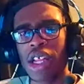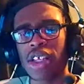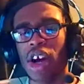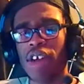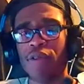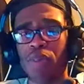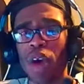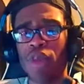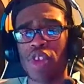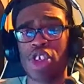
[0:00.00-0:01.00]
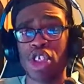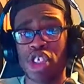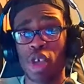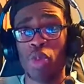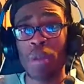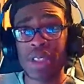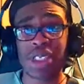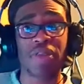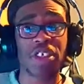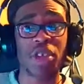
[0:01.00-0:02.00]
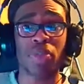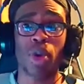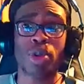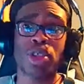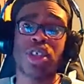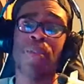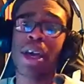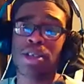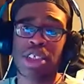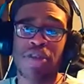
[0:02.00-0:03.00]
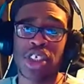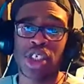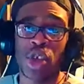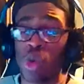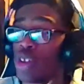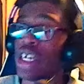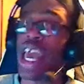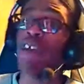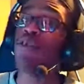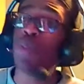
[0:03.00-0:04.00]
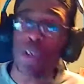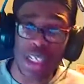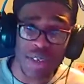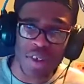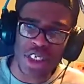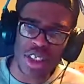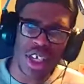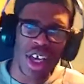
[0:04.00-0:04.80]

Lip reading: kind of but just the women's division, but also the males division or the everybody division.